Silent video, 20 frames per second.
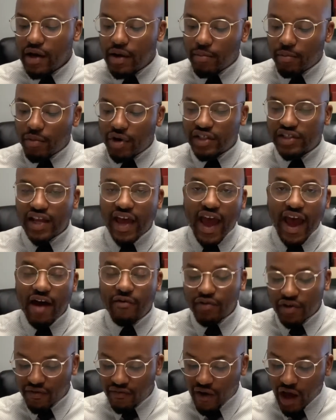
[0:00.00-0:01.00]
must
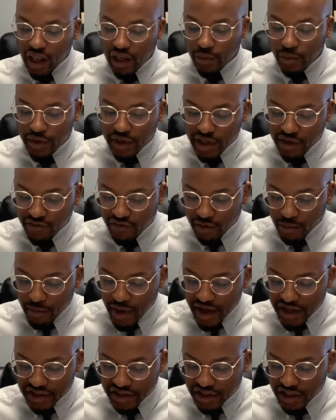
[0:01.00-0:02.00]
have the following
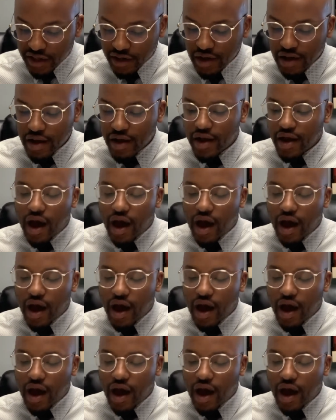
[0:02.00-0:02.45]
information: